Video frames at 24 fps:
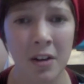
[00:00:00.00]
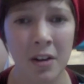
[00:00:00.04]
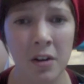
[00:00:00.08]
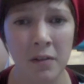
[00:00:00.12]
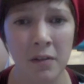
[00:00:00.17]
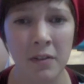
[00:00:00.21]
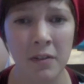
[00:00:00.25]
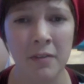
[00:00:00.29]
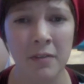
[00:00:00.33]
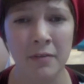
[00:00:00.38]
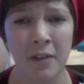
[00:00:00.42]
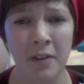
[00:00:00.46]

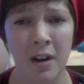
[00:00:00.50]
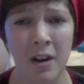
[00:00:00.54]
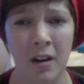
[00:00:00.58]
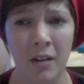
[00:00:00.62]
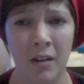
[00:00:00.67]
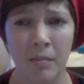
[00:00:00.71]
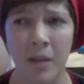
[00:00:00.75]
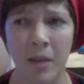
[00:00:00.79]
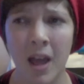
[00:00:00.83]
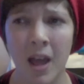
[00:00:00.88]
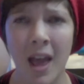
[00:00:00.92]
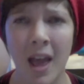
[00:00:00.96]
the
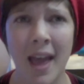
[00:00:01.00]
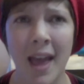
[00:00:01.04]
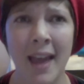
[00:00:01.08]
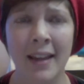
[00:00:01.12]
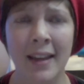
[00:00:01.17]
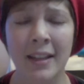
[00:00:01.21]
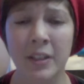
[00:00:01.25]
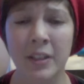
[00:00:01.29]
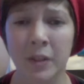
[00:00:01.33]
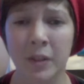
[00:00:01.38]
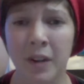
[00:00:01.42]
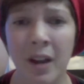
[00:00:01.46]
farm, and
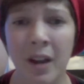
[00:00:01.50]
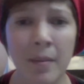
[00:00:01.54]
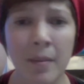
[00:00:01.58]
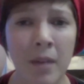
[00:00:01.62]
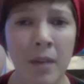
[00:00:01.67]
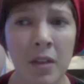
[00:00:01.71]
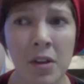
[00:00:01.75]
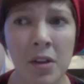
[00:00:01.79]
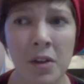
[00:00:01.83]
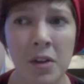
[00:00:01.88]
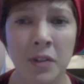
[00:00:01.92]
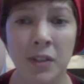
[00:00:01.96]
his
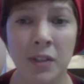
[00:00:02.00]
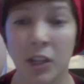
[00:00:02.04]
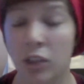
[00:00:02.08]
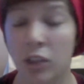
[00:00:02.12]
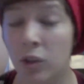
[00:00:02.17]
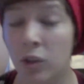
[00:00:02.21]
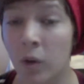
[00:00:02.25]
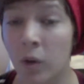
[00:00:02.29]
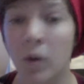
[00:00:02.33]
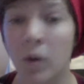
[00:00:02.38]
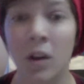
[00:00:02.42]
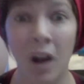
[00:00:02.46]
grandmother is like,
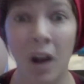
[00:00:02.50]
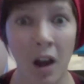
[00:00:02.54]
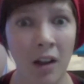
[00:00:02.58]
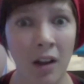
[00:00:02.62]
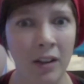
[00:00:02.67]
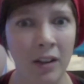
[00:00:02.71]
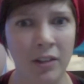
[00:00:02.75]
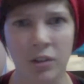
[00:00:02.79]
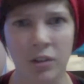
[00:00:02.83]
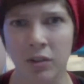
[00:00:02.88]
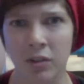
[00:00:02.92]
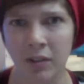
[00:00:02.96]
go to
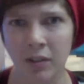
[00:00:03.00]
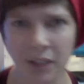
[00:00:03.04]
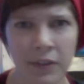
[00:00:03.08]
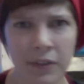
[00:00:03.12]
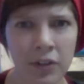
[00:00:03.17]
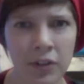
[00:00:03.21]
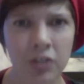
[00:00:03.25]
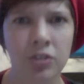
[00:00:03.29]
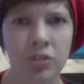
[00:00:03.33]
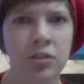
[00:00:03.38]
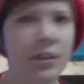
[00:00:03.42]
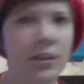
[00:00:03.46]
college or live
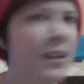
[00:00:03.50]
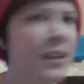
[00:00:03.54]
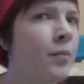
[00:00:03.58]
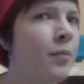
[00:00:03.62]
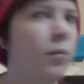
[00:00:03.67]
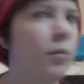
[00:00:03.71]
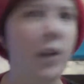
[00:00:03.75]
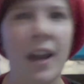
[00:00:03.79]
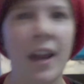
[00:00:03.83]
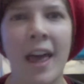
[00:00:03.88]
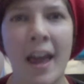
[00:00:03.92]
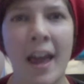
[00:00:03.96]
your dream,
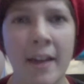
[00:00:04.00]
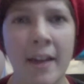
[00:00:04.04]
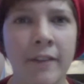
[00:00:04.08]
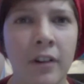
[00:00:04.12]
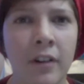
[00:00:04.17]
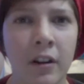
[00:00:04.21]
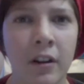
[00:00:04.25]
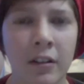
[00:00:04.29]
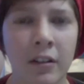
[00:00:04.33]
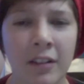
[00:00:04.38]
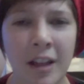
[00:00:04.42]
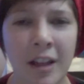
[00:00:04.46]

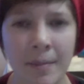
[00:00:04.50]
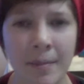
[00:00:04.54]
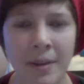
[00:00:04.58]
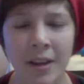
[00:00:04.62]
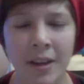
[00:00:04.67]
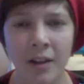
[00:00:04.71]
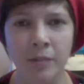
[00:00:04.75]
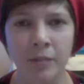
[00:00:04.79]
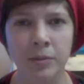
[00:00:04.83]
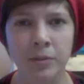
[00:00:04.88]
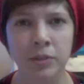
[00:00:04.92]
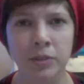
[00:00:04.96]
whatever, let me
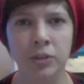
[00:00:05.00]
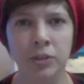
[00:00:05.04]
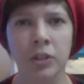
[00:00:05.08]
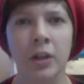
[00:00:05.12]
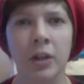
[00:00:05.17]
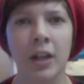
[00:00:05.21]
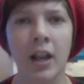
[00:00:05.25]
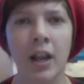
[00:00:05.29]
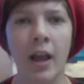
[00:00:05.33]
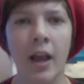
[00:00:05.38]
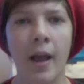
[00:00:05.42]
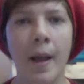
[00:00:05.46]
help you do
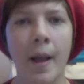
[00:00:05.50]
it.